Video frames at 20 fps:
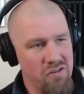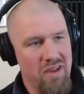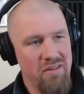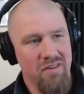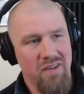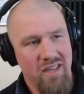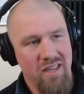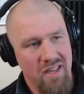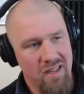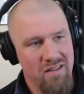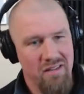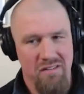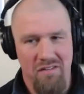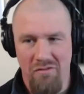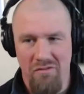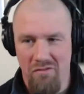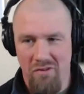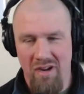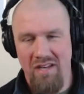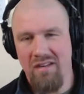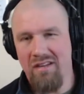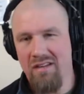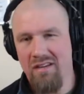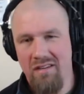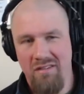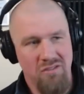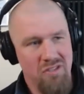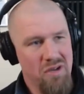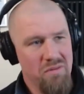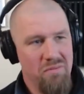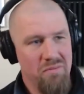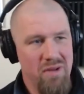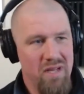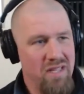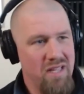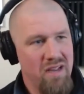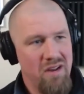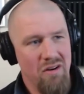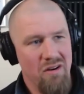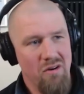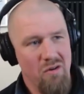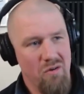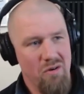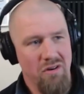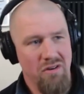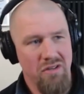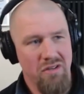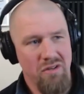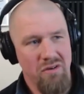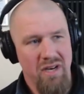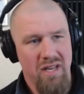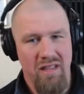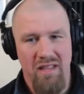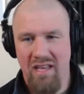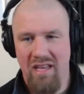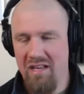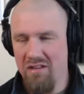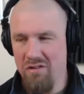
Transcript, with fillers: have a kid that's afraid to jump in there or do anything,